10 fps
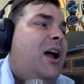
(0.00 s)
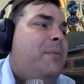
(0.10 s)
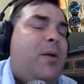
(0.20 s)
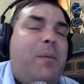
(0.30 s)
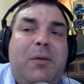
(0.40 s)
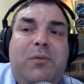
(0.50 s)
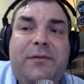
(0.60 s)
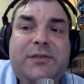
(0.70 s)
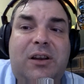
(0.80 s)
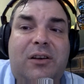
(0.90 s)
probably would
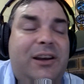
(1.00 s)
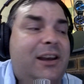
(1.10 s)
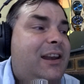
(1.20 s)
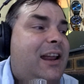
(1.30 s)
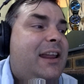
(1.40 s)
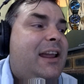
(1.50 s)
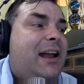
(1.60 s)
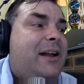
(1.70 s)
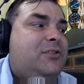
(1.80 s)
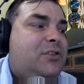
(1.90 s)
have slotted in
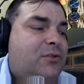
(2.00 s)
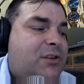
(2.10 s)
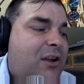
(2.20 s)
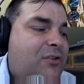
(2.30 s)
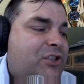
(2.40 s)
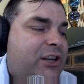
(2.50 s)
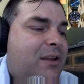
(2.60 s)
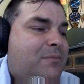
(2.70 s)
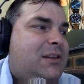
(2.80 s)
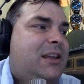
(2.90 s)
a two-tone
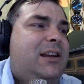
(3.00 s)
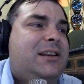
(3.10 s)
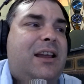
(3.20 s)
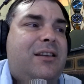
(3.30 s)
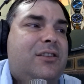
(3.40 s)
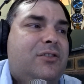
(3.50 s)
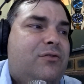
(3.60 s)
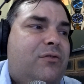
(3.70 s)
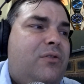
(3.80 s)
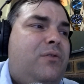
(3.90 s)
GMT, to tell you the
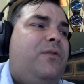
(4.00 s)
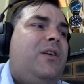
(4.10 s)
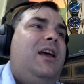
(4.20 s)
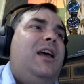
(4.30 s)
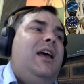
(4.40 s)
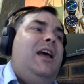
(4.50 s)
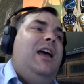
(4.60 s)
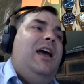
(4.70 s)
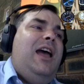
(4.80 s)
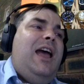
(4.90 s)
truth.
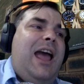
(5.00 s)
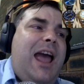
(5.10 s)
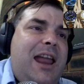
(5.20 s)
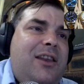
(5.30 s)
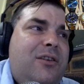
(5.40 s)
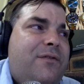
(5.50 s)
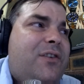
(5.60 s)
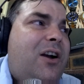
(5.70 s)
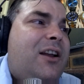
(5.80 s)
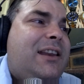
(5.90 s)
And
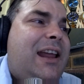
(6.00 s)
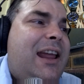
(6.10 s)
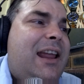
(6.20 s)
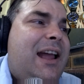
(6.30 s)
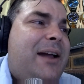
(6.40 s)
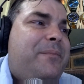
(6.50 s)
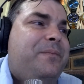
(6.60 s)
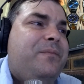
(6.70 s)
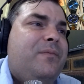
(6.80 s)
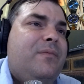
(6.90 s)
you've got
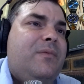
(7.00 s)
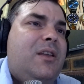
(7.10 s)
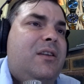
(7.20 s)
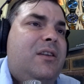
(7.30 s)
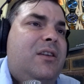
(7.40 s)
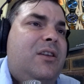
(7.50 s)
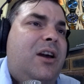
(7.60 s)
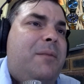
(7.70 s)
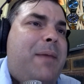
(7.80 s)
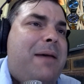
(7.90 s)
a
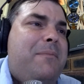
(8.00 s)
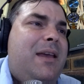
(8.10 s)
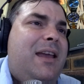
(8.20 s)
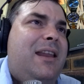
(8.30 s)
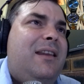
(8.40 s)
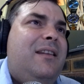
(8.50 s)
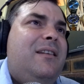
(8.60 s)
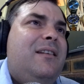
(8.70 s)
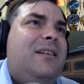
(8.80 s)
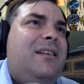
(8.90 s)
Batman.
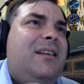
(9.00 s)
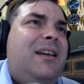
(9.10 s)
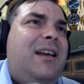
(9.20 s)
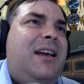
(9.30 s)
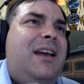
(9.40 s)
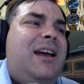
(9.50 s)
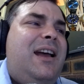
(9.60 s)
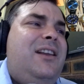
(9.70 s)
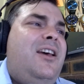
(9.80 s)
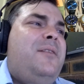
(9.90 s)

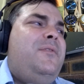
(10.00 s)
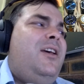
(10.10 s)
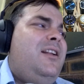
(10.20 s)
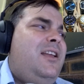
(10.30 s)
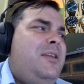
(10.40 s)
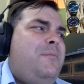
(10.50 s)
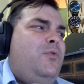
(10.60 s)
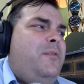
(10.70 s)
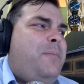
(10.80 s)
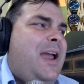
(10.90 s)
You
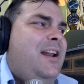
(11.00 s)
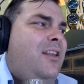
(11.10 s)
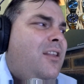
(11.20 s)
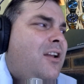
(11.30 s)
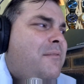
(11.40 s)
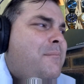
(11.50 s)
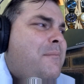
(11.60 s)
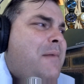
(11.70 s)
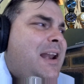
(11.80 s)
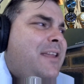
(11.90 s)
would have paid a lot of
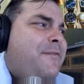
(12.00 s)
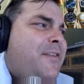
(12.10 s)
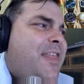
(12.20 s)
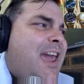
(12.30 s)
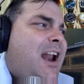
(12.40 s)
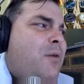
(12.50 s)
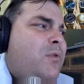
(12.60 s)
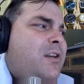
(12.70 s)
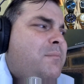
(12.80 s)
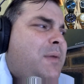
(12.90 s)
money for that. I
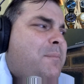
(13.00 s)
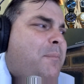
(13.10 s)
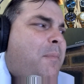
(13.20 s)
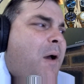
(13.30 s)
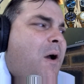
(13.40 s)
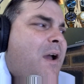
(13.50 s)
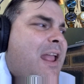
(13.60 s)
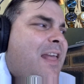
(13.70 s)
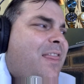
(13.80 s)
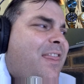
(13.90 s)
wouldn't be
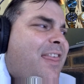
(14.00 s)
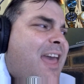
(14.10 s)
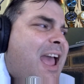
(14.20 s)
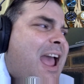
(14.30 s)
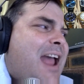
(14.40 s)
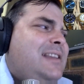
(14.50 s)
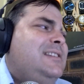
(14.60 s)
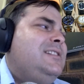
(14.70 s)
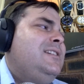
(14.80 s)
buying that.